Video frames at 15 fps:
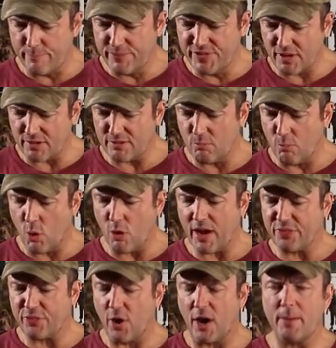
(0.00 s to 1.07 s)
The more I
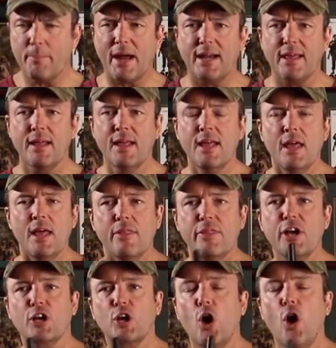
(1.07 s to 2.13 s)
thought about it,
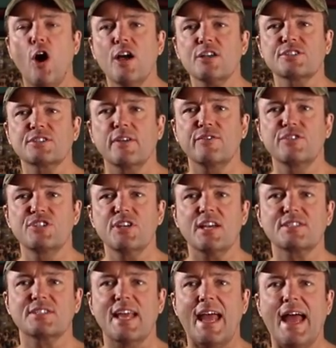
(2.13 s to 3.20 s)
the cost of
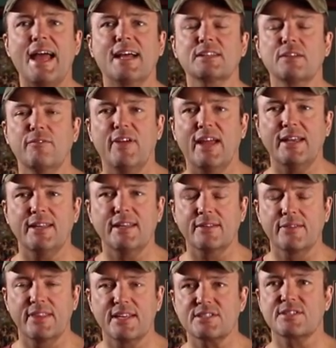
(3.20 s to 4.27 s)
just
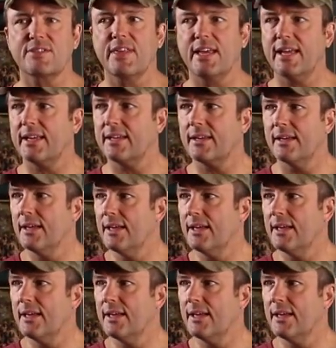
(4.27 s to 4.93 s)
activating this thing